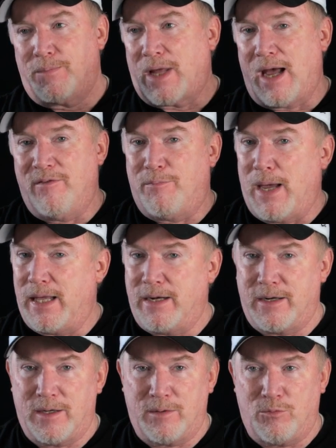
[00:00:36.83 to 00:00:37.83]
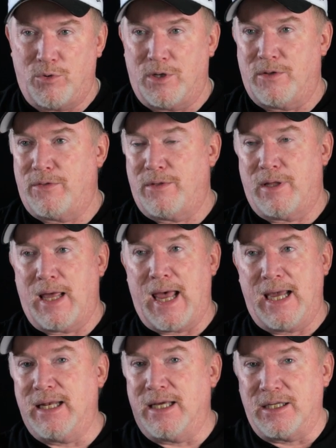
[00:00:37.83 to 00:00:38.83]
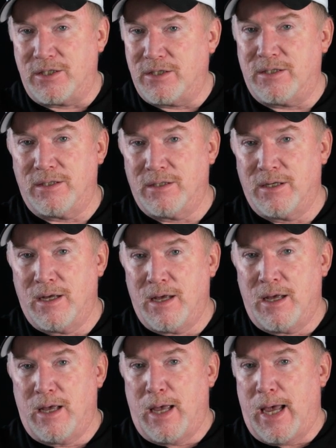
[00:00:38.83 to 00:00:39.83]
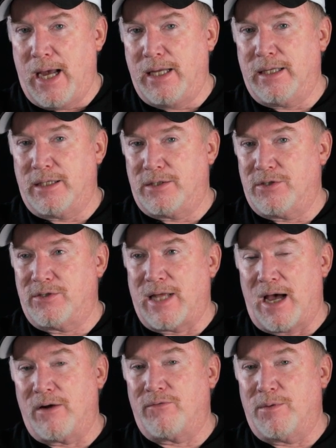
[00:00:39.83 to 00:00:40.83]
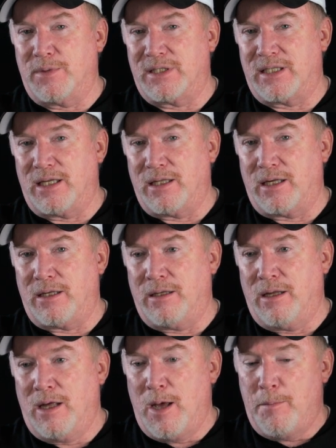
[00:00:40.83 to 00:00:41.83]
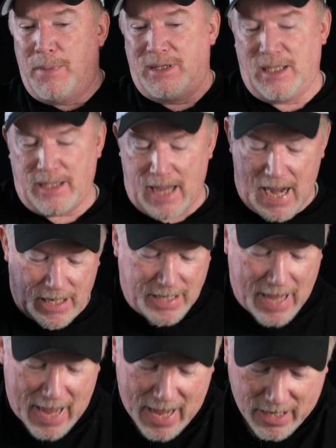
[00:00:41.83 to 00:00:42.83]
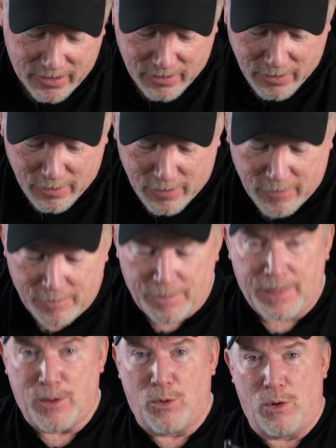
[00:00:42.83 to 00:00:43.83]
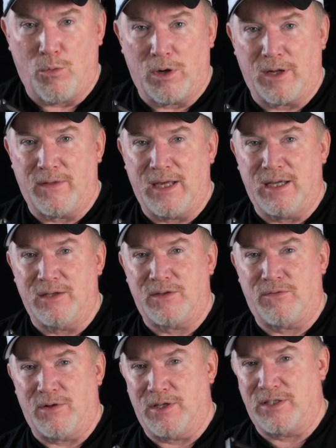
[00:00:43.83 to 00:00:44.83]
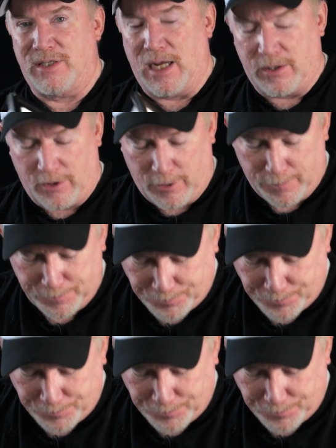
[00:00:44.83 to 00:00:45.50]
I've painted them with 8 inches down from the ceiling, but then they had to add one of these for the center.